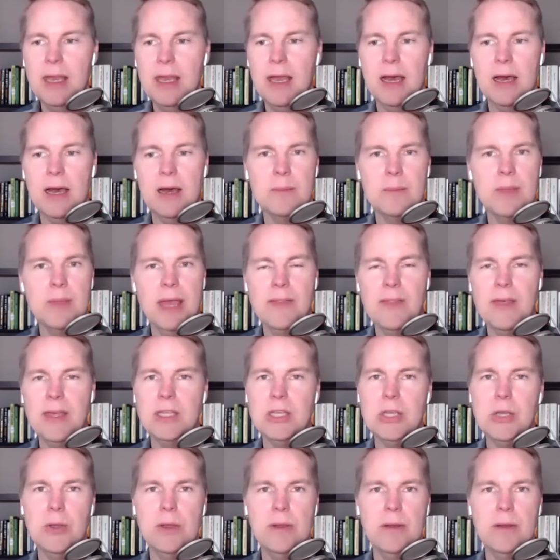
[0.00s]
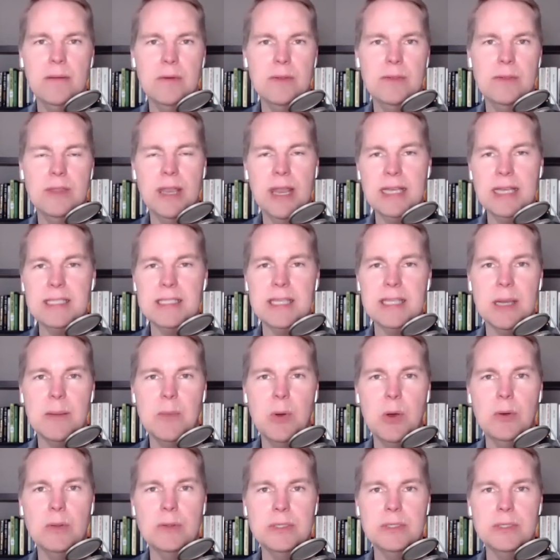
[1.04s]
And then the nice thing
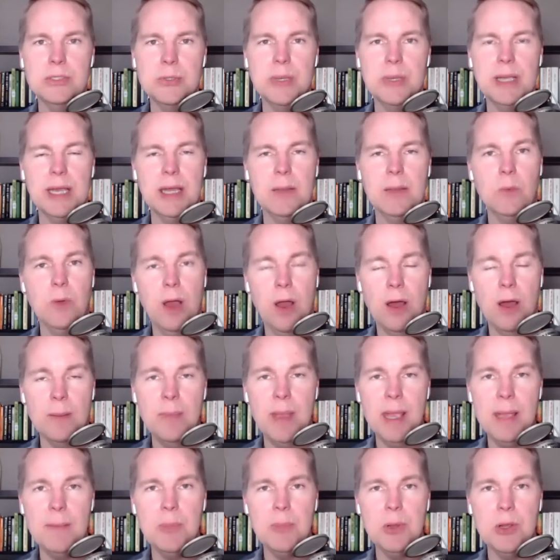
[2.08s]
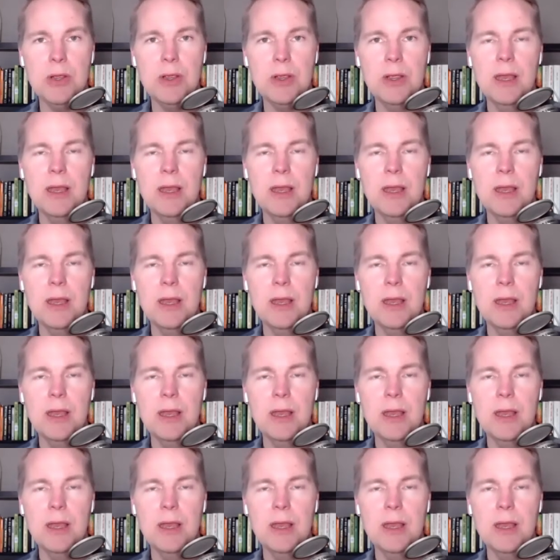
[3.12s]
about doing it on paper,